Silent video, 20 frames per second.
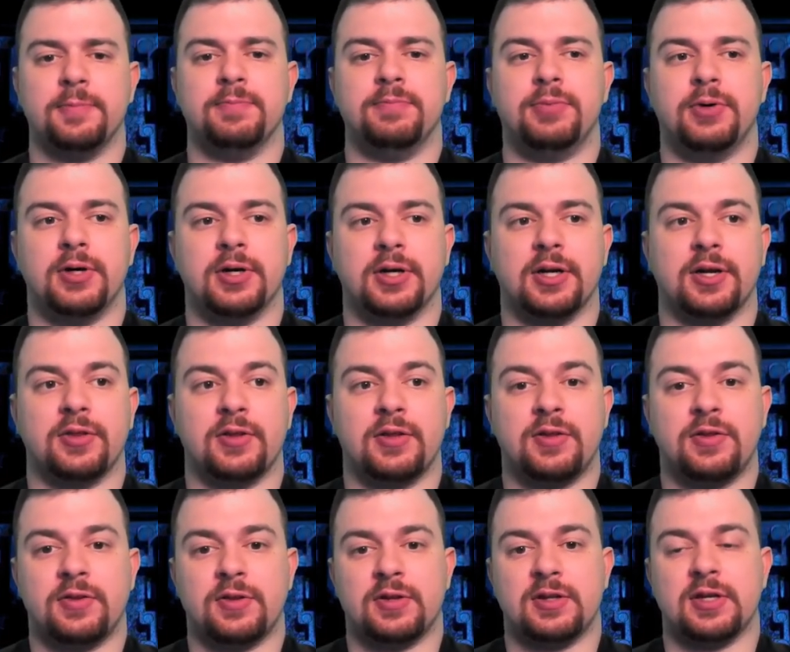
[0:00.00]
But at the
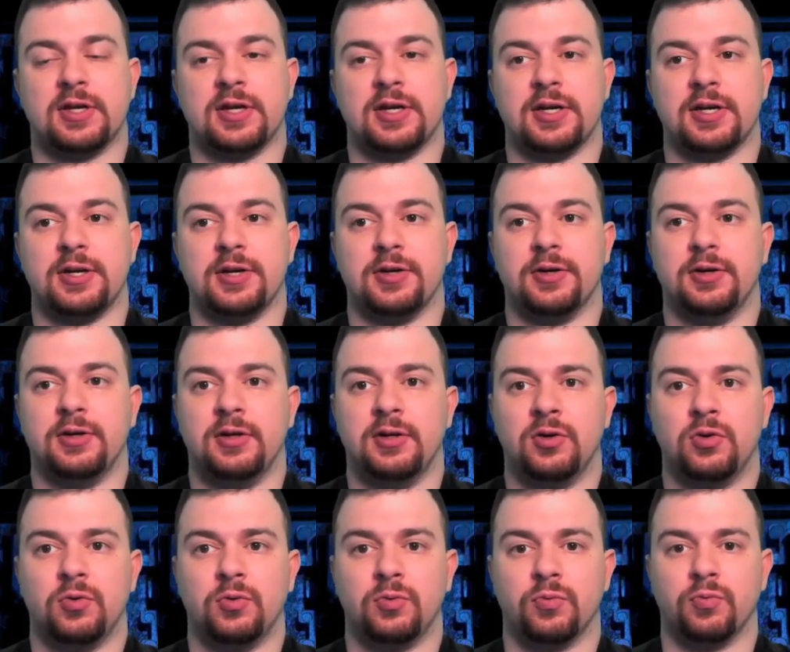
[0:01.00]
end of the day,
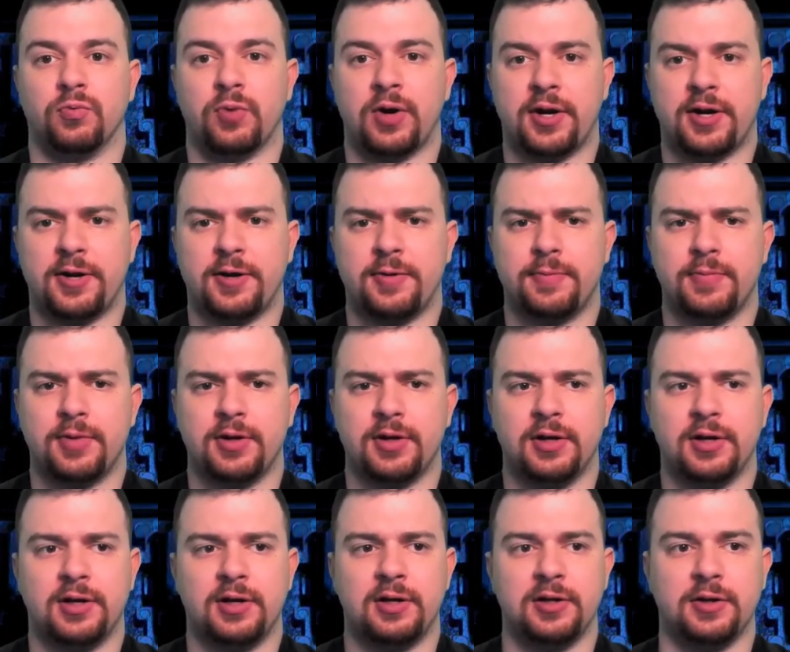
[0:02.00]
RAM
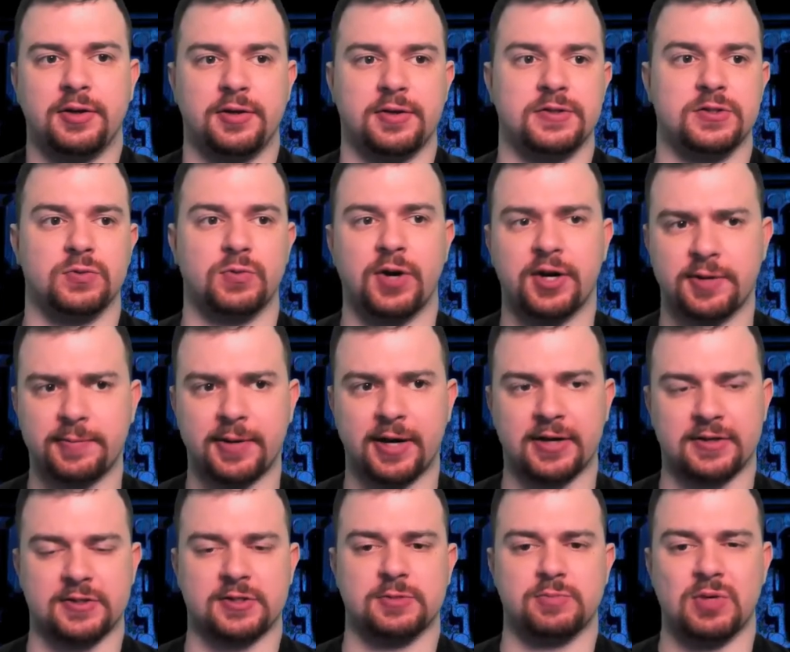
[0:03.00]
is random
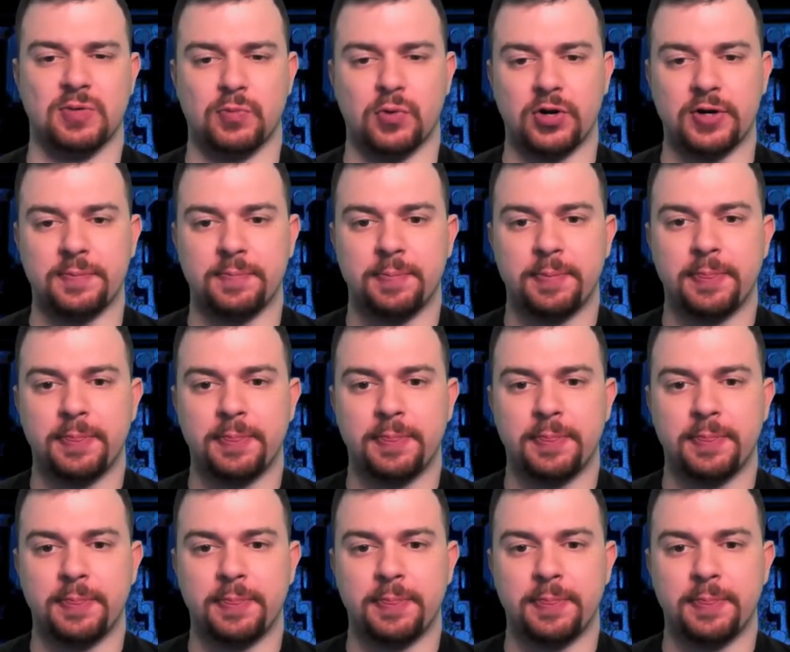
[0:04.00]
access memory